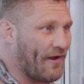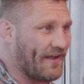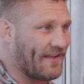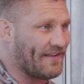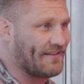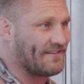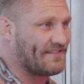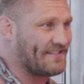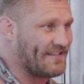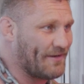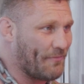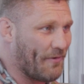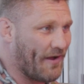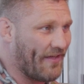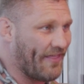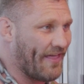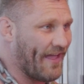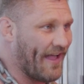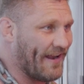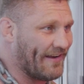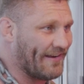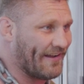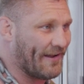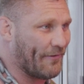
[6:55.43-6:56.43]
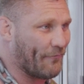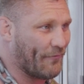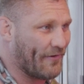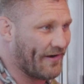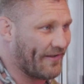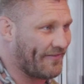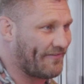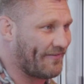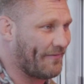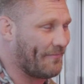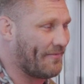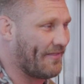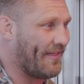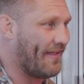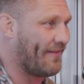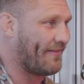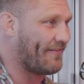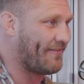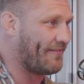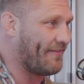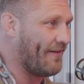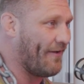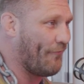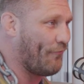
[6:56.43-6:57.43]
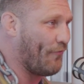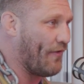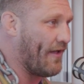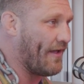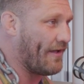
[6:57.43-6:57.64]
I can see why they had to get rid of some of that stuff.